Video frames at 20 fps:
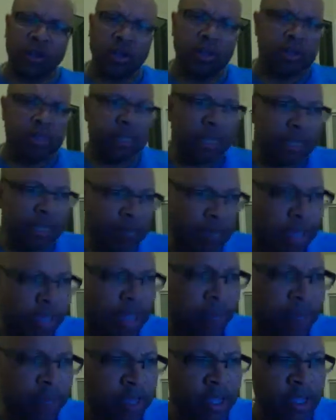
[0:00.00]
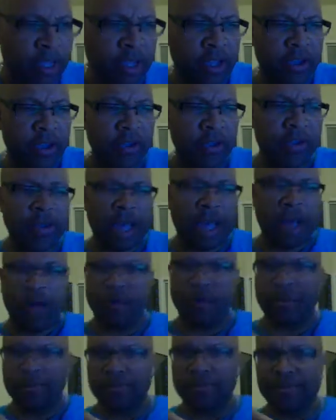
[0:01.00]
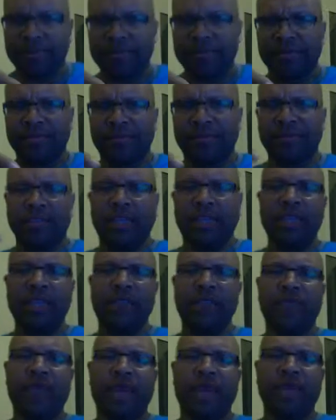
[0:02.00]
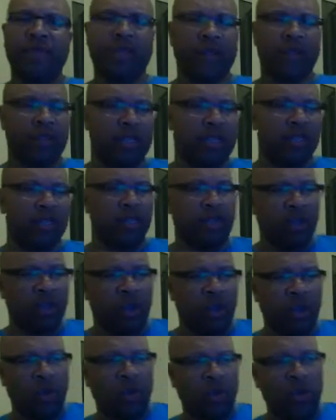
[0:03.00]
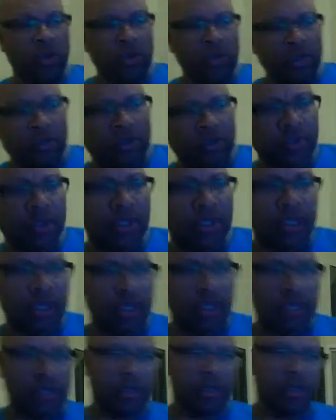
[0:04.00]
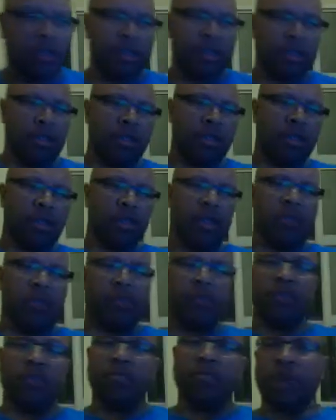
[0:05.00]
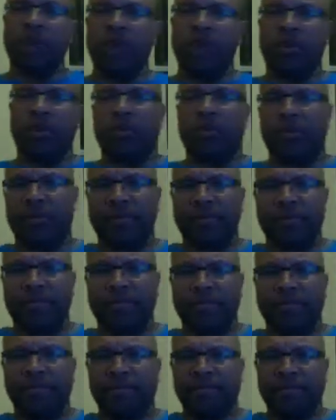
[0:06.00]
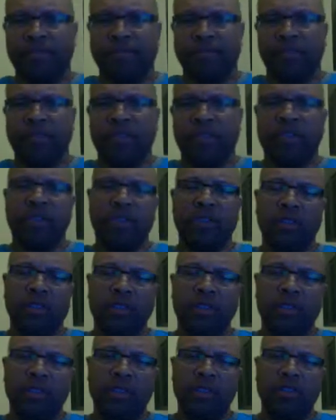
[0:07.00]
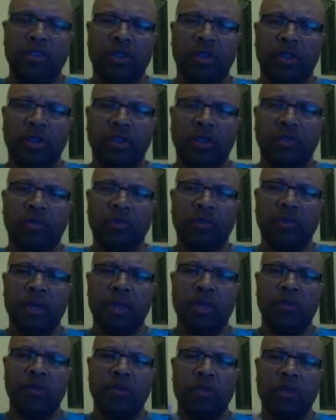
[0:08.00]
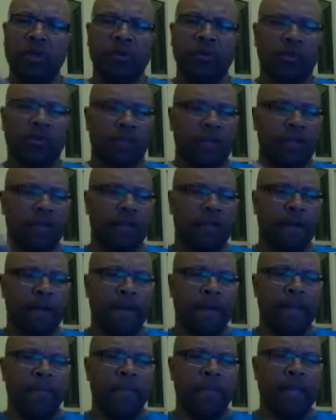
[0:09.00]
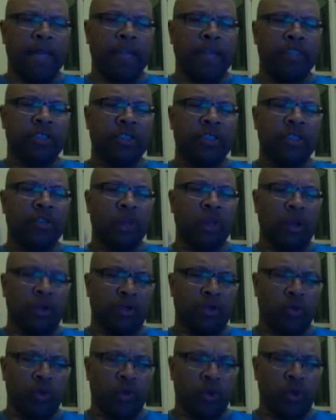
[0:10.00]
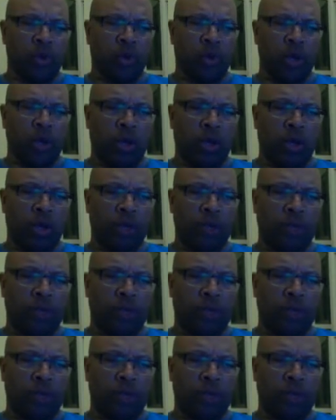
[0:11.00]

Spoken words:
a dead man being carried out, and he finds out that this is the only son of his mother. That he's the mother's only son, and that she's also a widow.